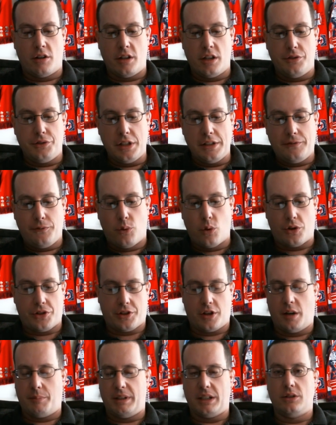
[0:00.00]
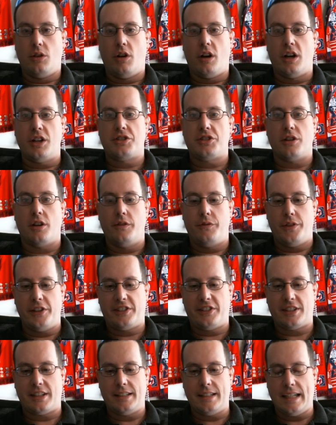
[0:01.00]
in the forthcoming launch of this
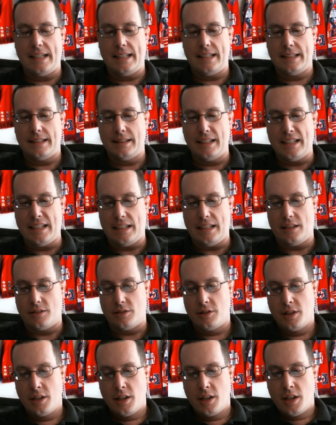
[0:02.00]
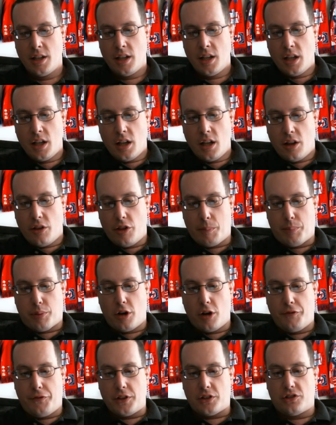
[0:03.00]
Canadian league. The
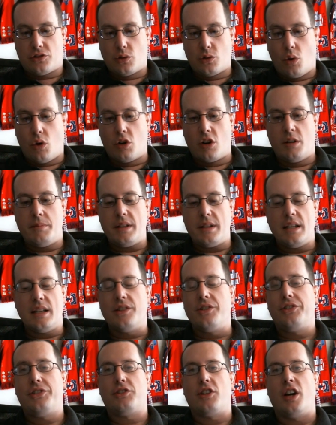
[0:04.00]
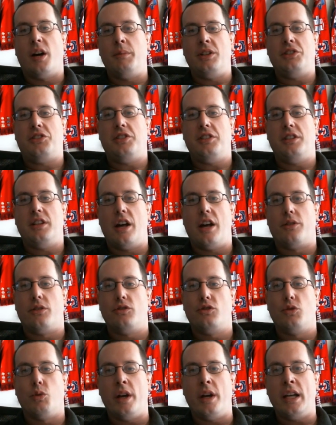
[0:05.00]
perfect storm is coming together,
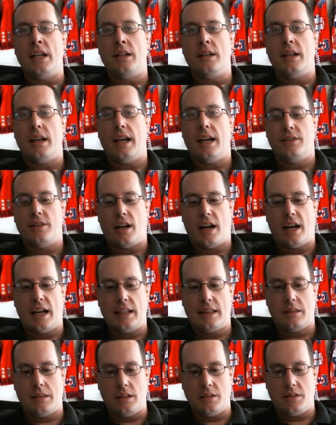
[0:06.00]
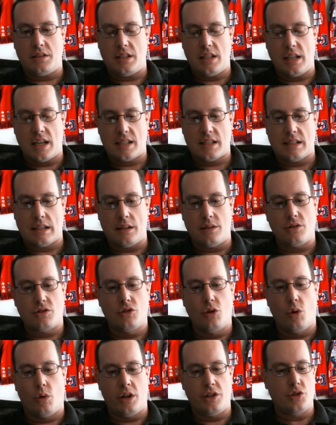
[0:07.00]
Dwayne, and I think TSN is
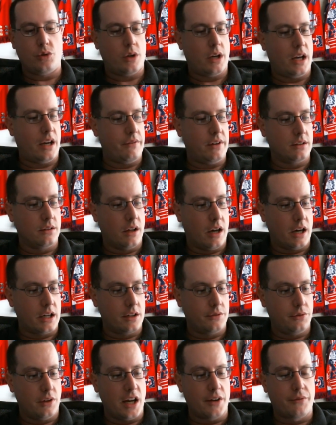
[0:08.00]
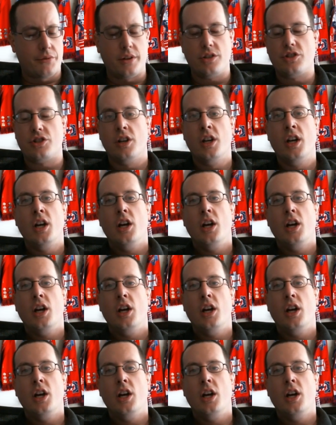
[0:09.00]
going to have a lot of leverage